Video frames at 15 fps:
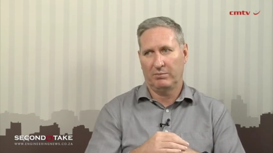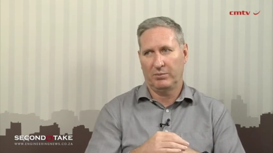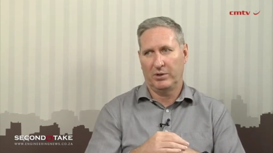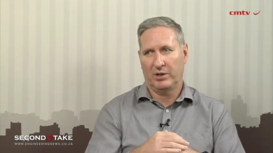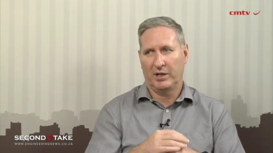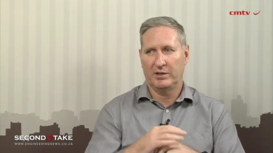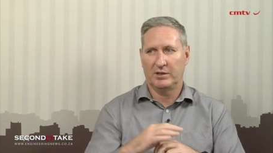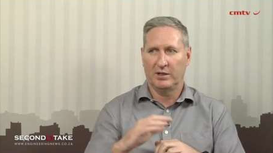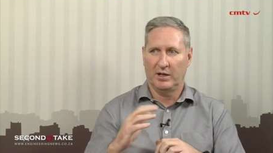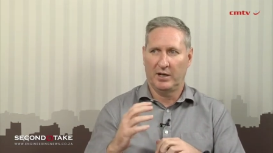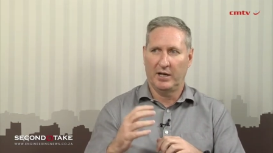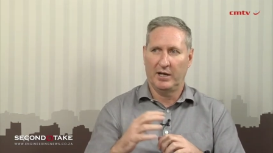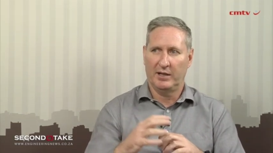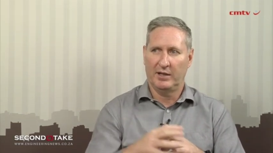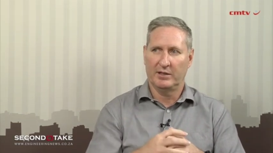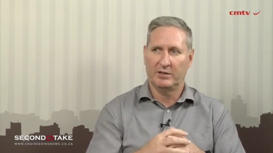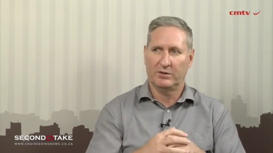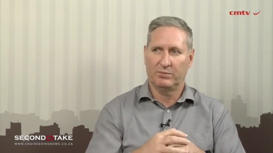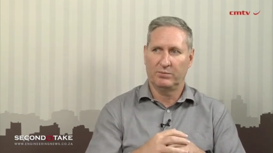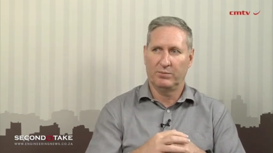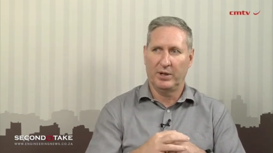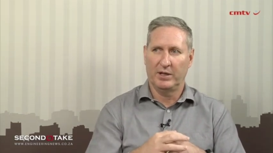briquetted iron that's
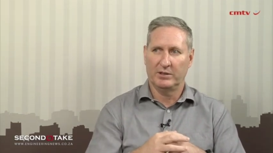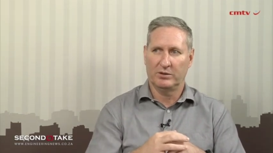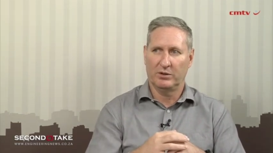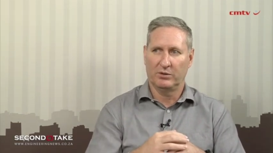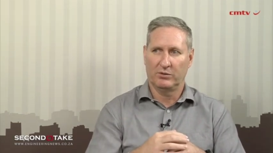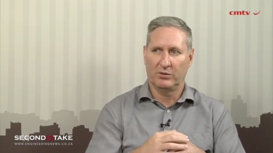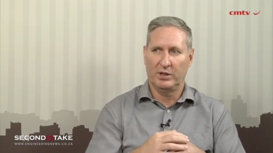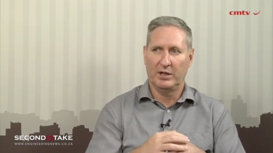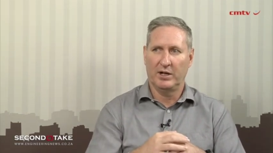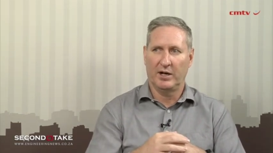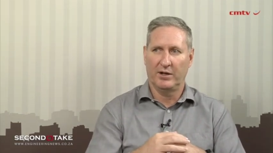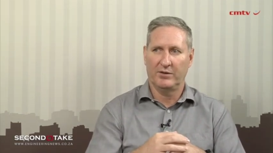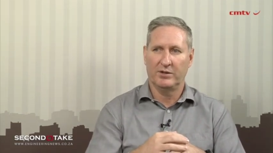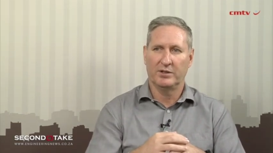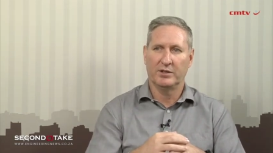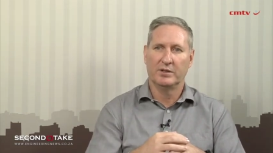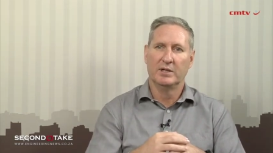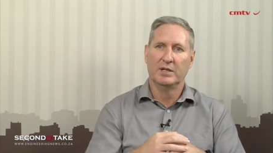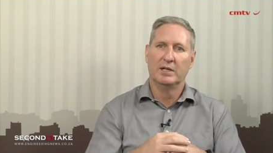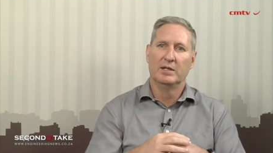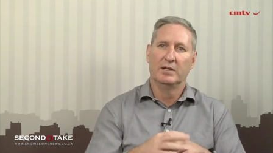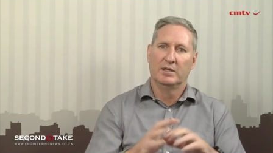based on green hydrogen,
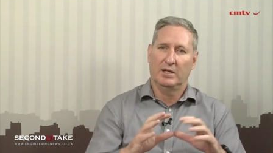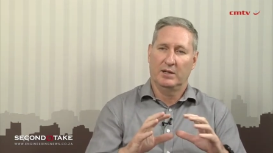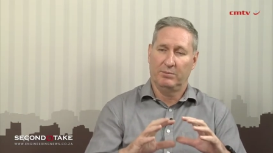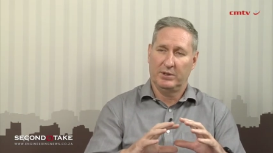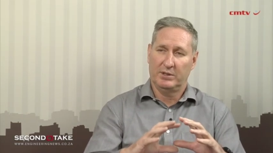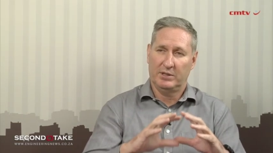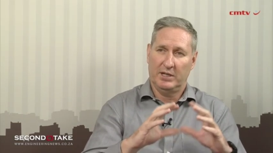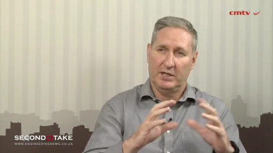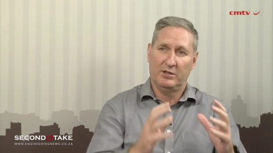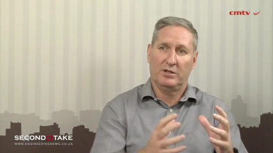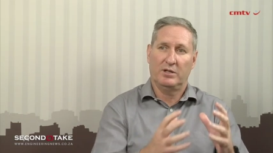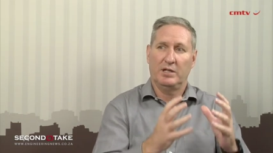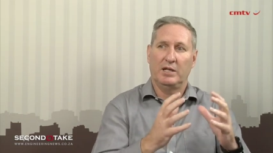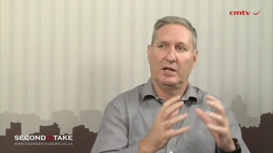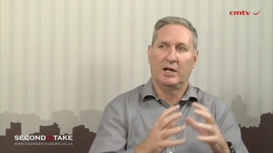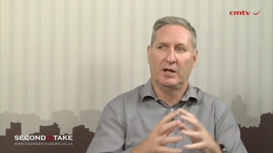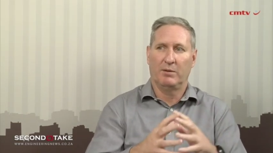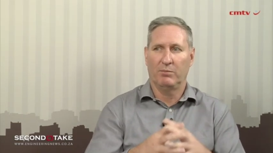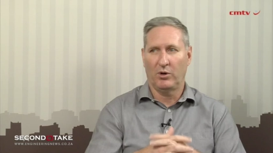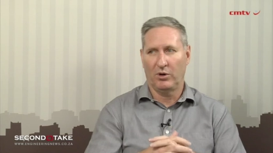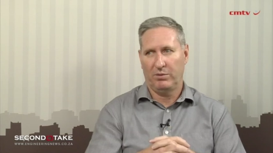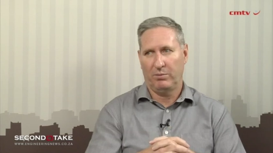and potentially
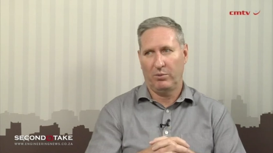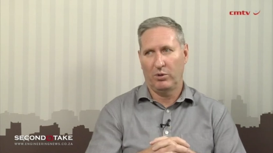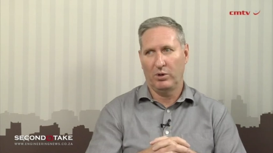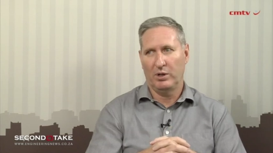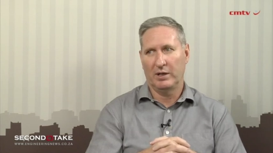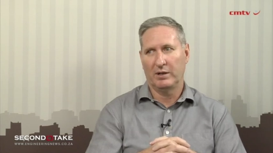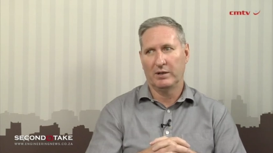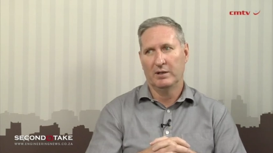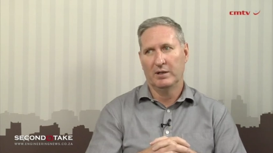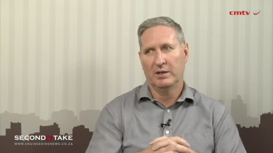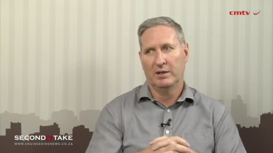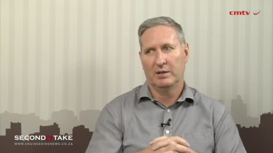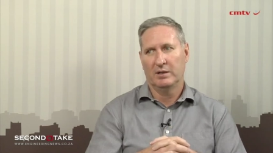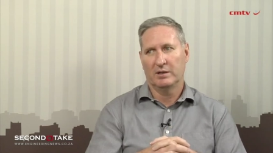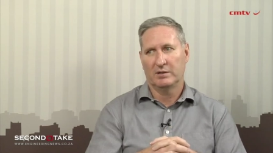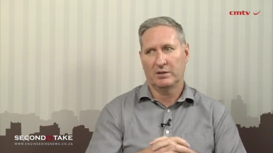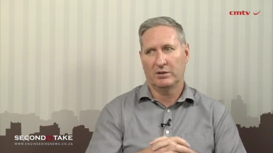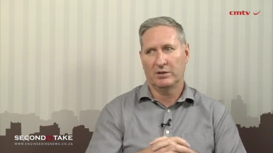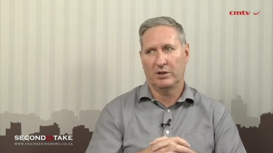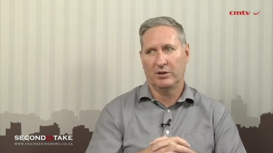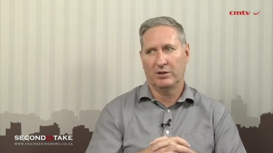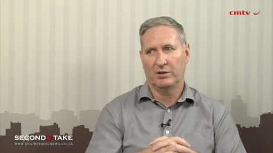unmothballing the
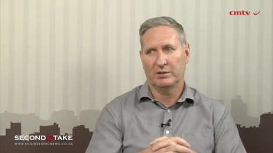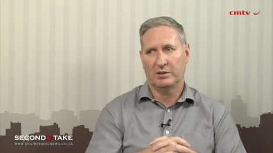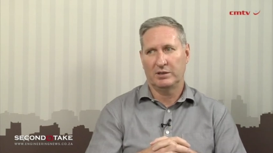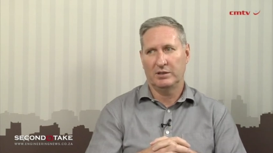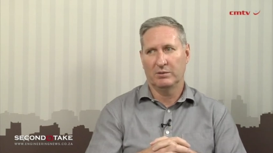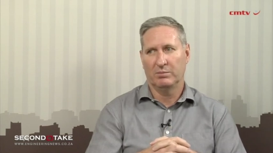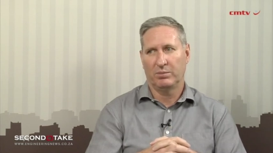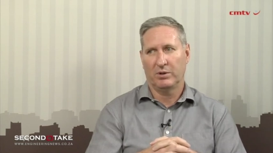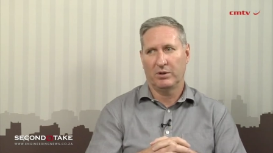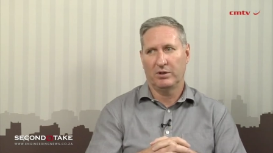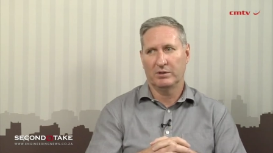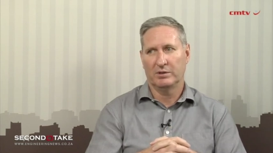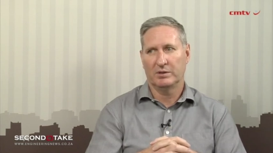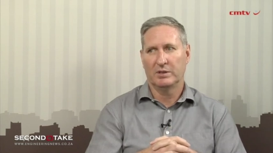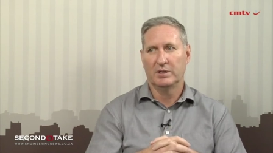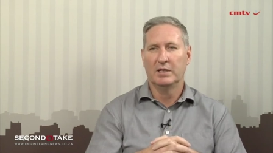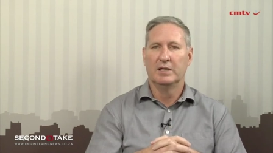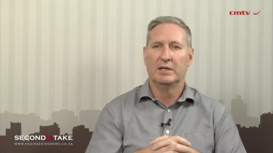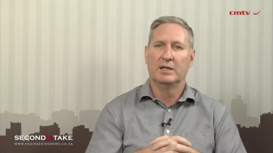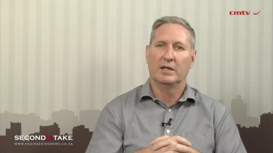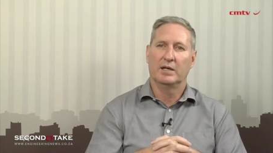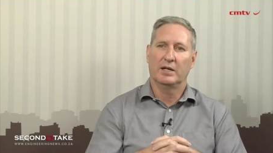Saldana steel plant
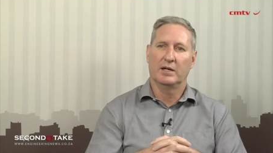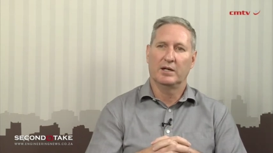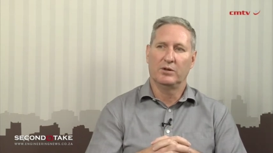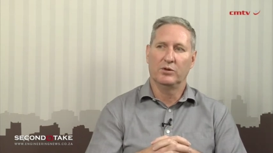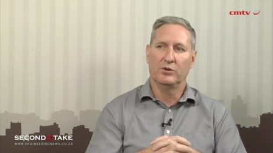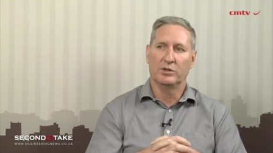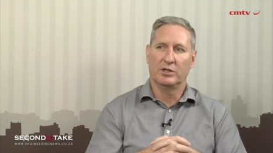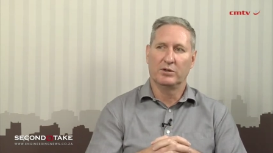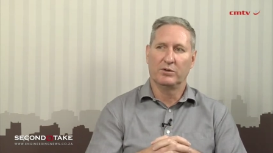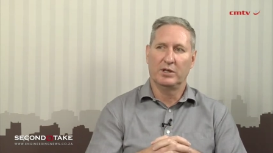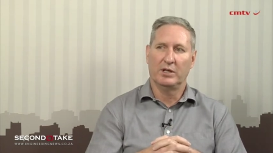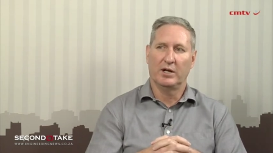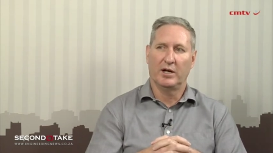using green